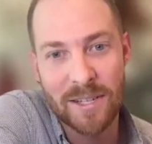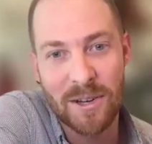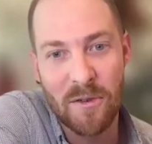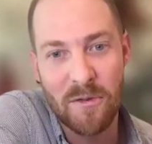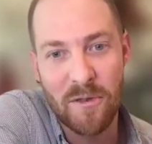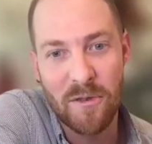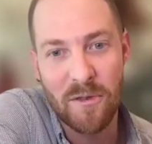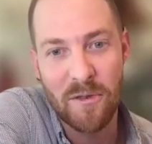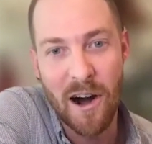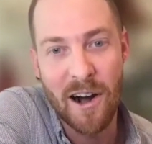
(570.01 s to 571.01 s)
so
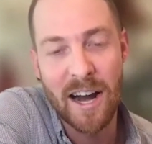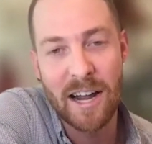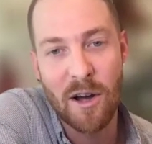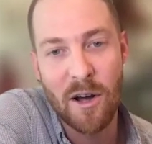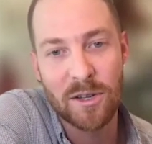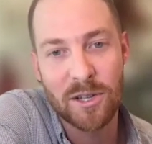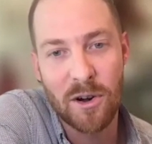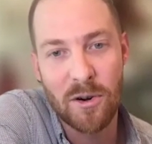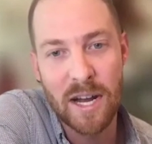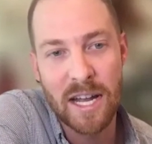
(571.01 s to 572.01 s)
far, and
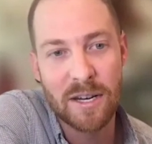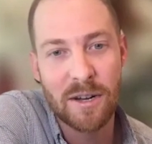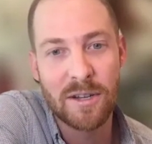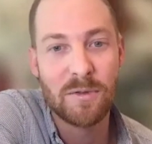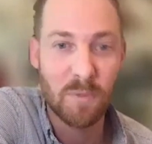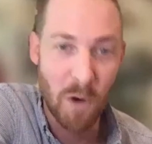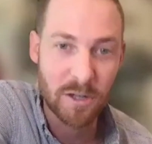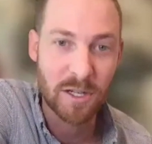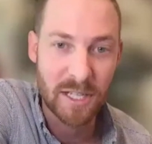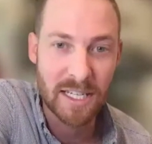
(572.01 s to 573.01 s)
also in
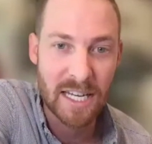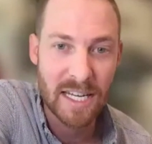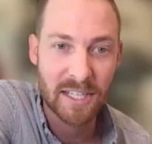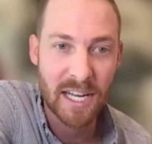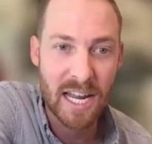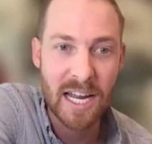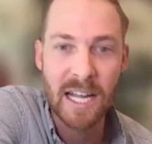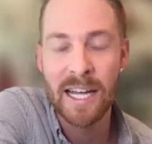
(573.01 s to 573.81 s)
Washington, D.C.